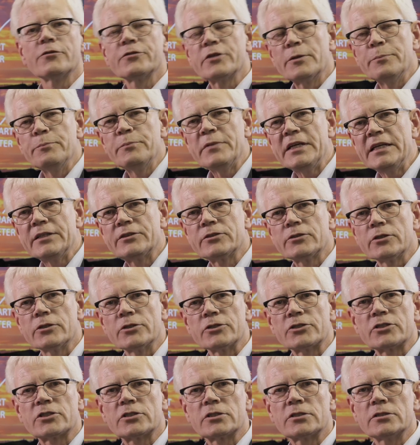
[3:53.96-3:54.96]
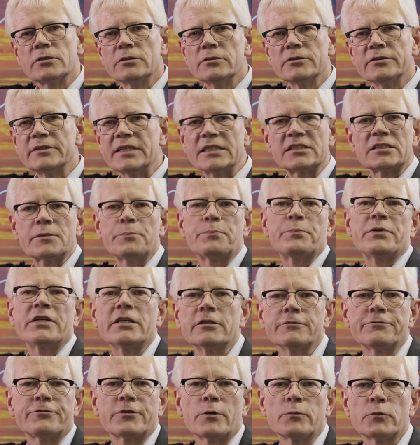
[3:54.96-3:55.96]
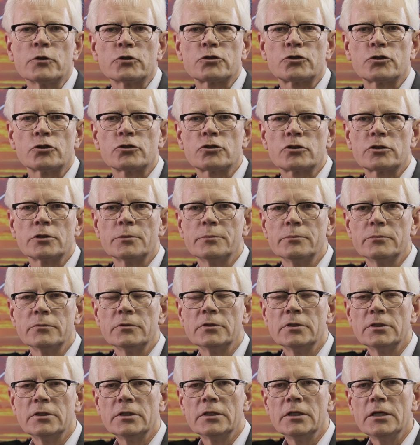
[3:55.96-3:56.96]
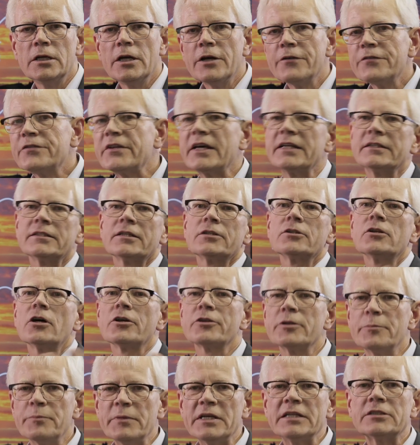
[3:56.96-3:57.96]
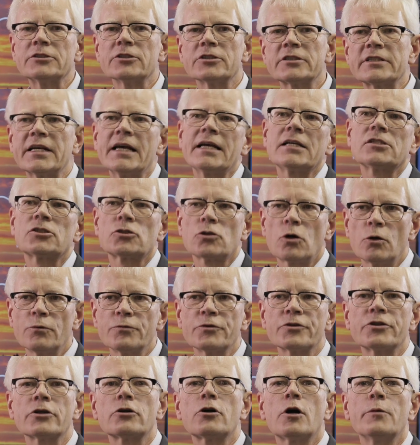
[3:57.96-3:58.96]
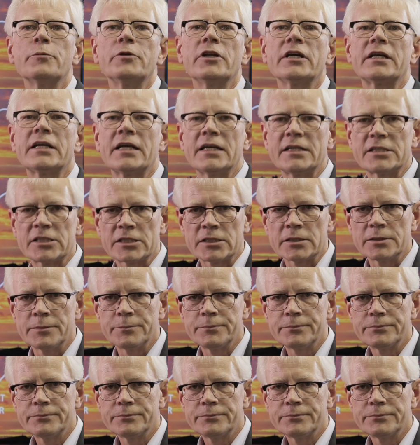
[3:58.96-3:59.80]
of the meters disappear from the system, then another meter takes over the communication.